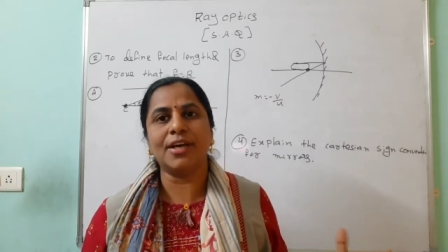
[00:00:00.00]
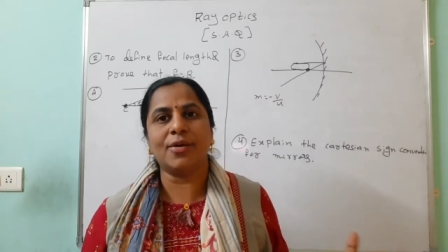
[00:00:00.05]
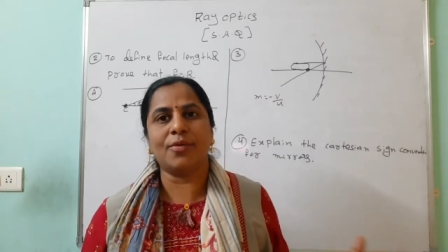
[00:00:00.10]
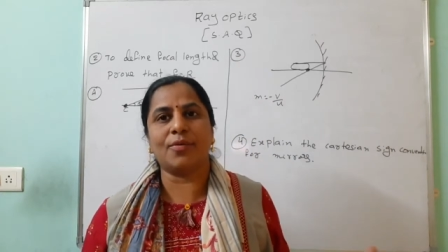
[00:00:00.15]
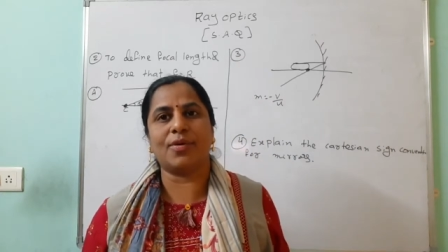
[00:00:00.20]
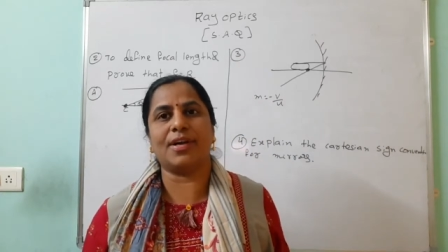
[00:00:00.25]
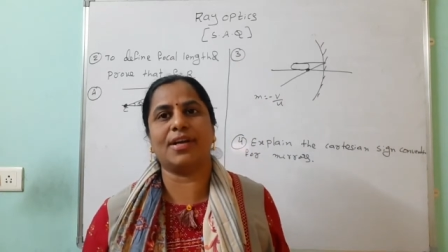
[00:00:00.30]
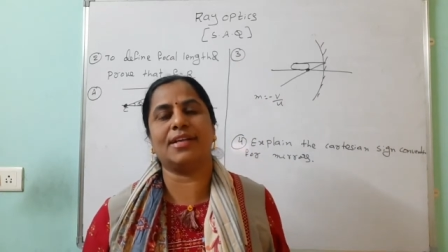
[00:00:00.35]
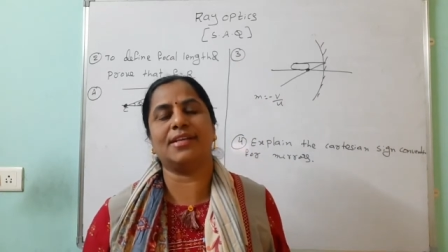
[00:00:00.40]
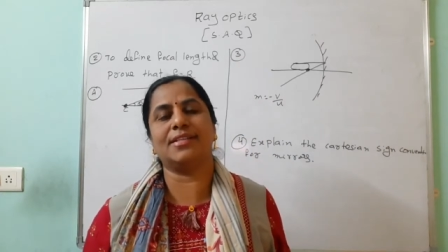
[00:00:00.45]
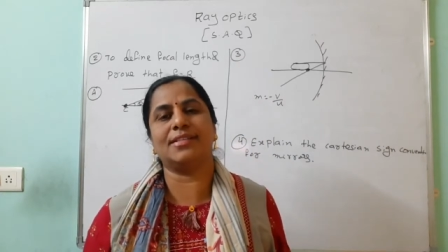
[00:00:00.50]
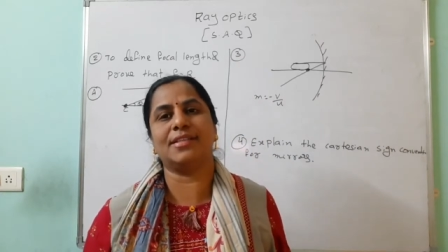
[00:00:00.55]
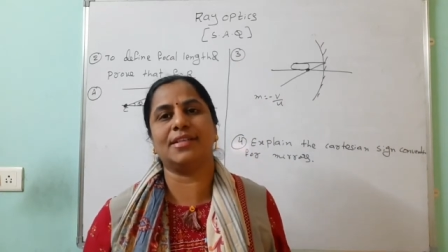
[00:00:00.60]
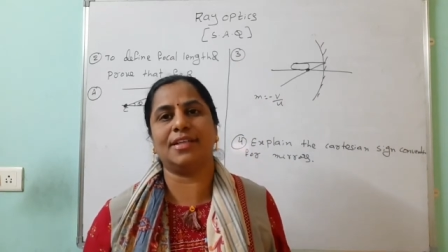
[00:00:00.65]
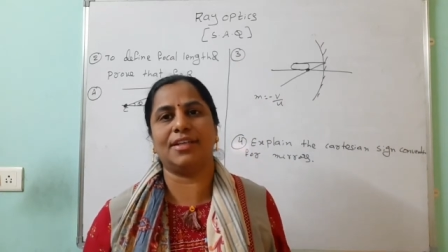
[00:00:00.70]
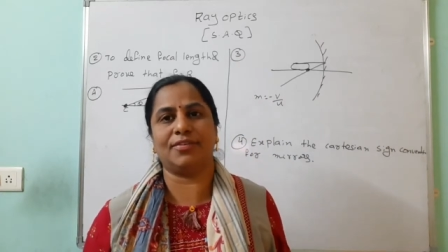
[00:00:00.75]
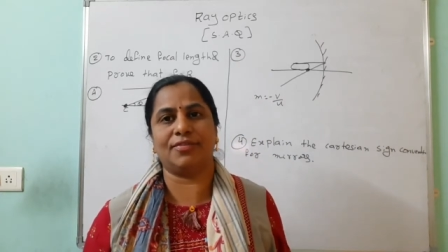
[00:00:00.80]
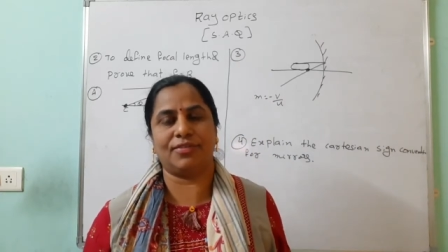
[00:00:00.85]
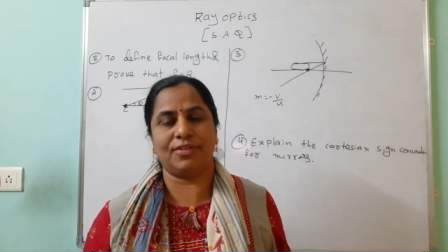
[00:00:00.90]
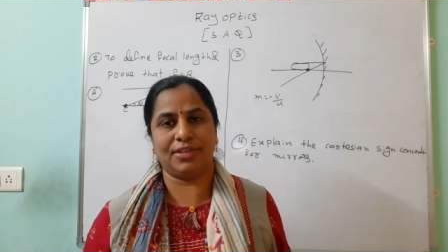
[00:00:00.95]
what is the
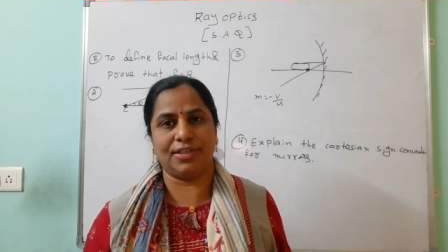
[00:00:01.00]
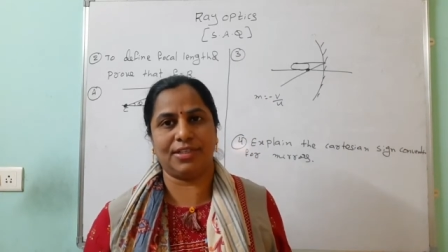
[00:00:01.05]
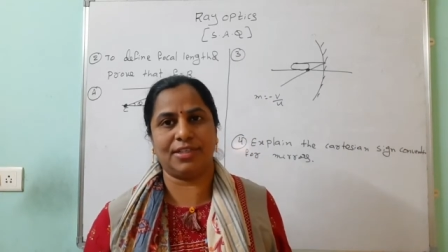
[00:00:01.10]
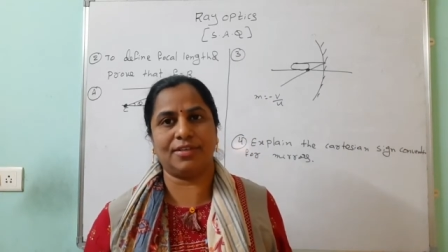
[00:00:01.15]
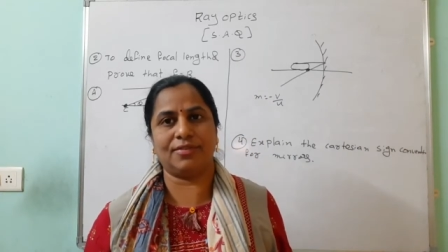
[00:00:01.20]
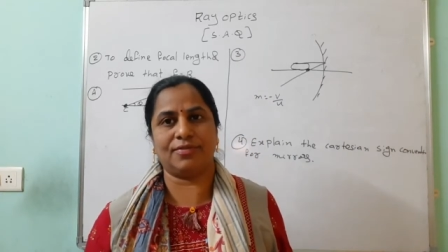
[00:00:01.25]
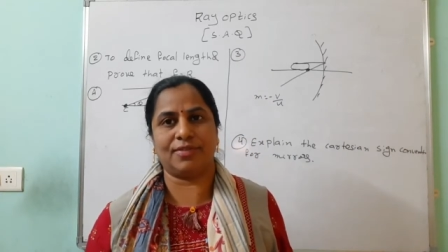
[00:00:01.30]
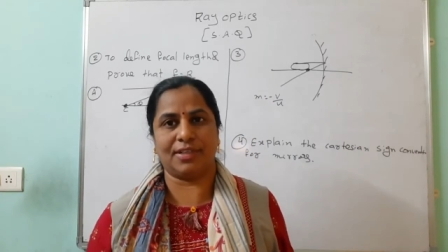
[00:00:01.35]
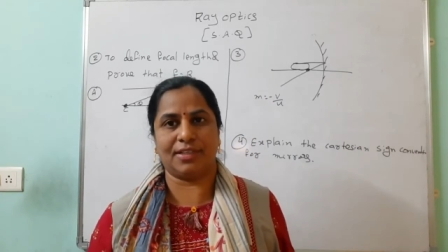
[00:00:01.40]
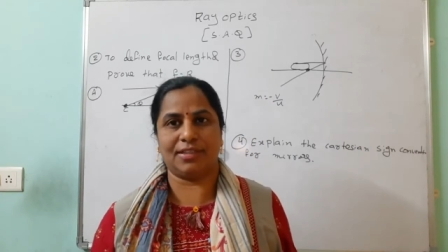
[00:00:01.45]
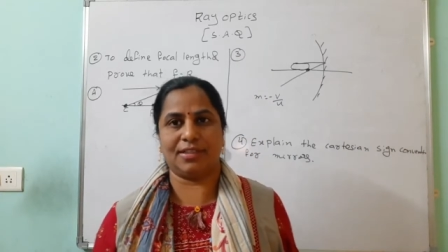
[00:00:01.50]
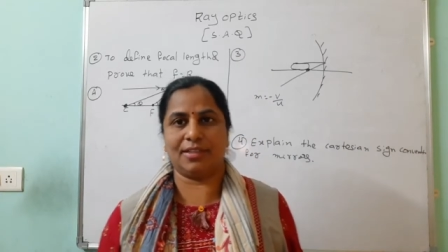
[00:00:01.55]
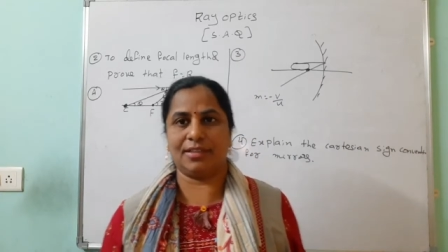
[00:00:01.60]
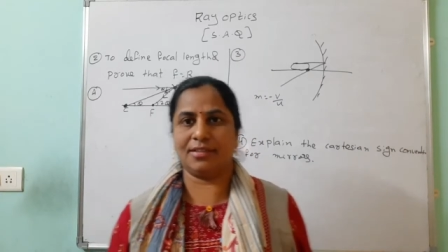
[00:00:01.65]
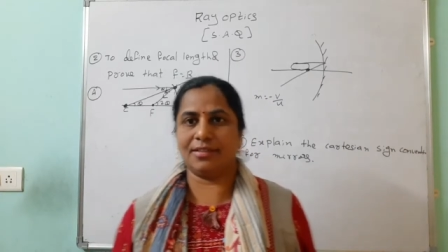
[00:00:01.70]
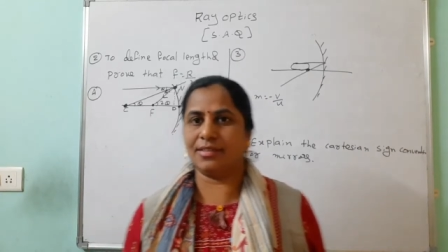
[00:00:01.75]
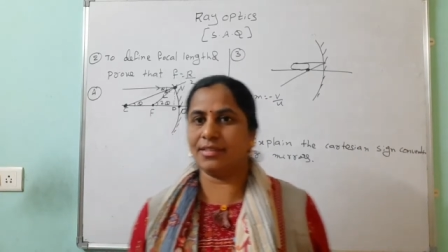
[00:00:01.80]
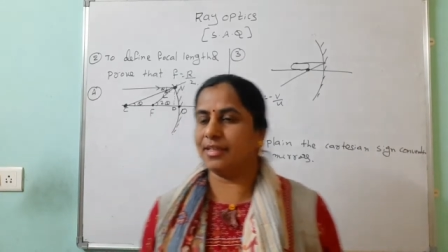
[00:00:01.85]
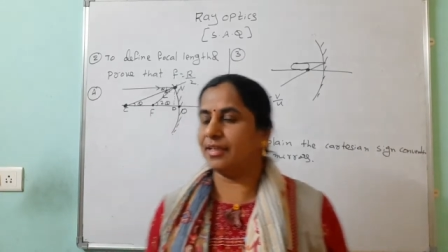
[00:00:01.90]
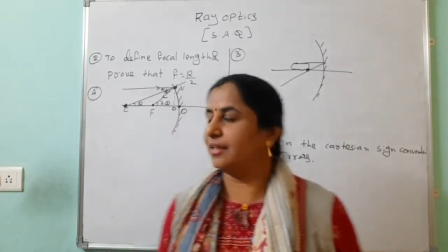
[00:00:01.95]
definition for that.
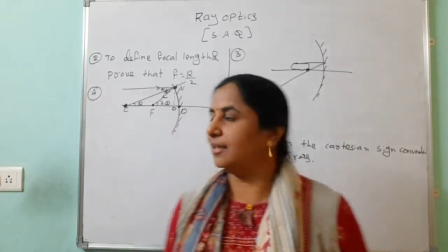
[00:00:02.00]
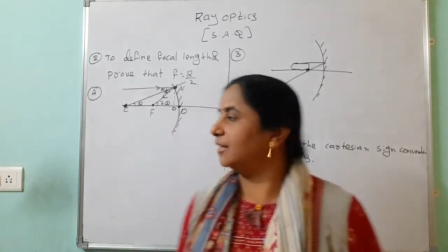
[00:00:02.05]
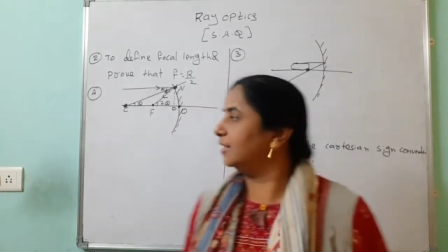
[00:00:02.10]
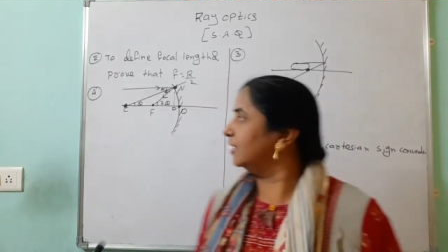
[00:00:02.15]
See,